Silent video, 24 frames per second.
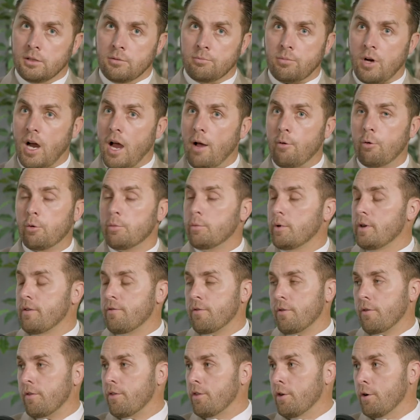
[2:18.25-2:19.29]

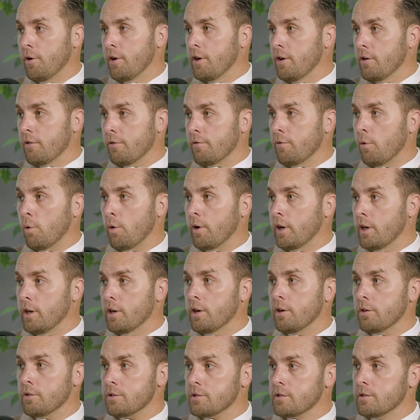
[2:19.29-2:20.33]
for 30 or 40
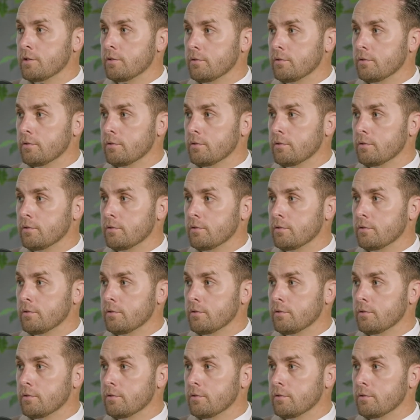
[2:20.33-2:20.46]
years.